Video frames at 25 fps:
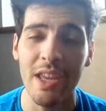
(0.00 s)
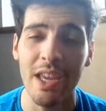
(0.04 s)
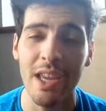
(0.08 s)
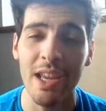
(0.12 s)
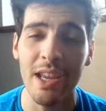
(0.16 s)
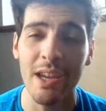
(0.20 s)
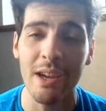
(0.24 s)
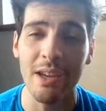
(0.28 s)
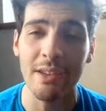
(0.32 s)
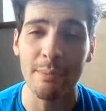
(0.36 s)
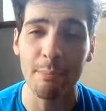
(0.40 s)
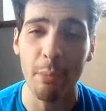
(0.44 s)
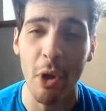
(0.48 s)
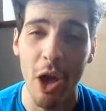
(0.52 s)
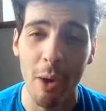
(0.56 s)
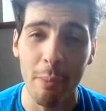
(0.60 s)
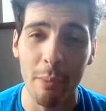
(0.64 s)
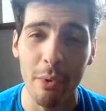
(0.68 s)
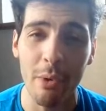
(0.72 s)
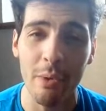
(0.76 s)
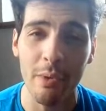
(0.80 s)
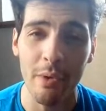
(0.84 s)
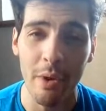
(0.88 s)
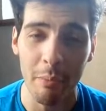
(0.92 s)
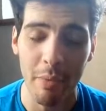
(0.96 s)
the
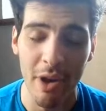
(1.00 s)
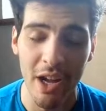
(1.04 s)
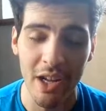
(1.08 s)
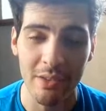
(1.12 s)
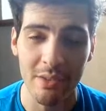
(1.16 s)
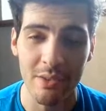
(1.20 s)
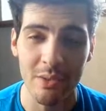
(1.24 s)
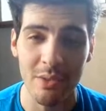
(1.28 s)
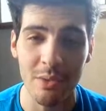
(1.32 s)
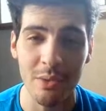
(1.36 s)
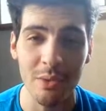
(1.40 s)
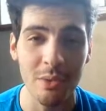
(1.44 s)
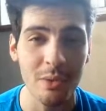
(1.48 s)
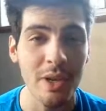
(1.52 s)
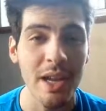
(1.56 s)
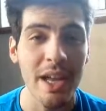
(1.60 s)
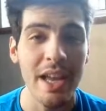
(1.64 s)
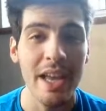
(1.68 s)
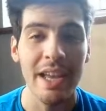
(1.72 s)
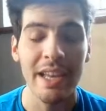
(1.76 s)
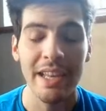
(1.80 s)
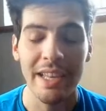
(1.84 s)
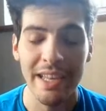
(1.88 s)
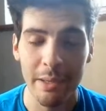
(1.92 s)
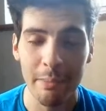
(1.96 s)
Purple Rapunzel
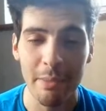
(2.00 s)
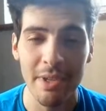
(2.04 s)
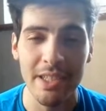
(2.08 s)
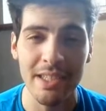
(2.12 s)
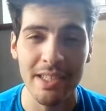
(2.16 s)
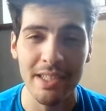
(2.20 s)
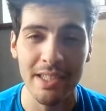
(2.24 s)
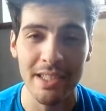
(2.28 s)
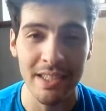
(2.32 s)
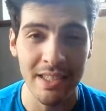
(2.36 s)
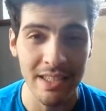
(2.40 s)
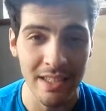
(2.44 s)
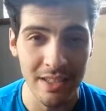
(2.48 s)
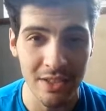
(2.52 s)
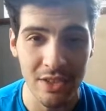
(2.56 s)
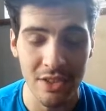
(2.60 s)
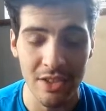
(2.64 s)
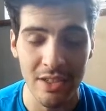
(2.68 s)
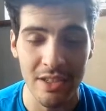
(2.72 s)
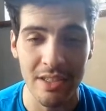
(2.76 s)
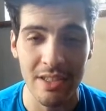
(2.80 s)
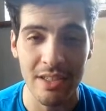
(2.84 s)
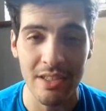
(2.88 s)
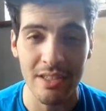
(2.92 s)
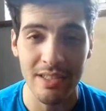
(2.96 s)
limited
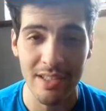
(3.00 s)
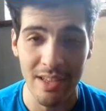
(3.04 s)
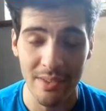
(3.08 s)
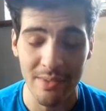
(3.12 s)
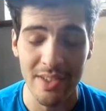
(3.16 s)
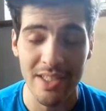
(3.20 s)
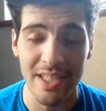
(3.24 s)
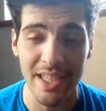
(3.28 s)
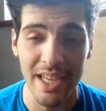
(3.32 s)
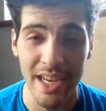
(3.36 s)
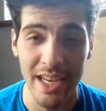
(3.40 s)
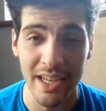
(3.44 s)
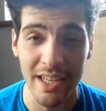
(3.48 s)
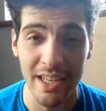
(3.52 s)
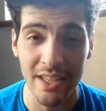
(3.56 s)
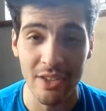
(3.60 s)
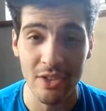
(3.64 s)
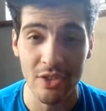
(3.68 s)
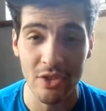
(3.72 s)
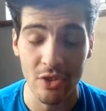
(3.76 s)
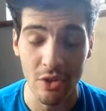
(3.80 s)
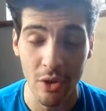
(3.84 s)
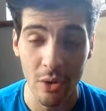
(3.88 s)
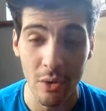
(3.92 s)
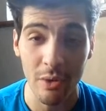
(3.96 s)
edition 17
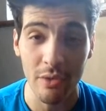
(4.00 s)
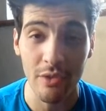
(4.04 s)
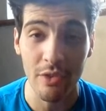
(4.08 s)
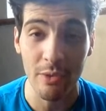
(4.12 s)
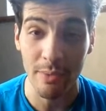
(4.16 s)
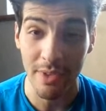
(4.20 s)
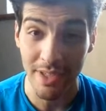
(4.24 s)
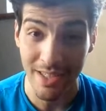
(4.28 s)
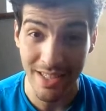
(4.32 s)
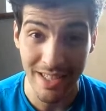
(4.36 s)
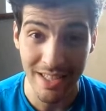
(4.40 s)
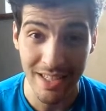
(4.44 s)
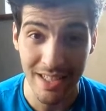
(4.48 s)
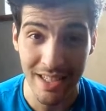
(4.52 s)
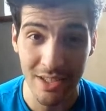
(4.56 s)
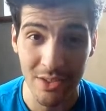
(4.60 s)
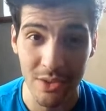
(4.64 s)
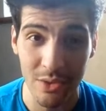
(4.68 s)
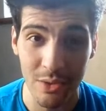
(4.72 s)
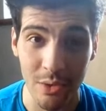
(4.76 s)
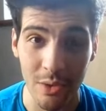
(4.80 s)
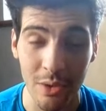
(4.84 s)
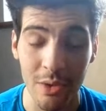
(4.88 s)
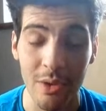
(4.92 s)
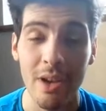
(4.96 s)
inch doll from the Disney
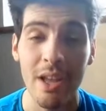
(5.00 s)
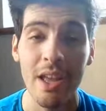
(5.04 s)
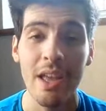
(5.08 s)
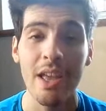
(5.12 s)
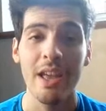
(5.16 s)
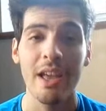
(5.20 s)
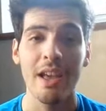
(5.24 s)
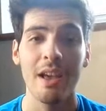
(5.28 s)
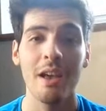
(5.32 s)
store.